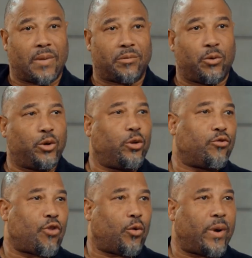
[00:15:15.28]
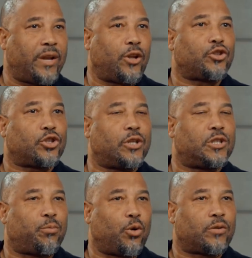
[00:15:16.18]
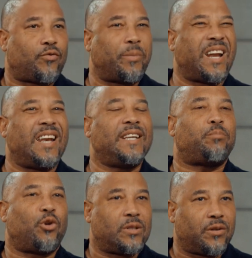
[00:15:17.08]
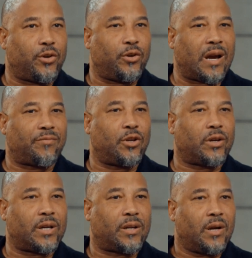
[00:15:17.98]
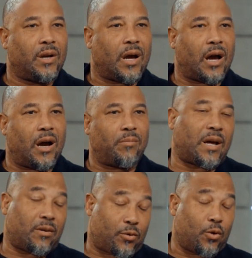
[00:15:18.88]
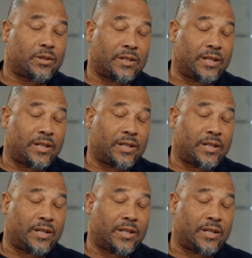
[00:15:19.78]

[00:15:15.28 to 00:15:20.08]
Absolutely. We're doing it the wrong way, and not just in sport. From an elite point of view, you have to look at, and of course, I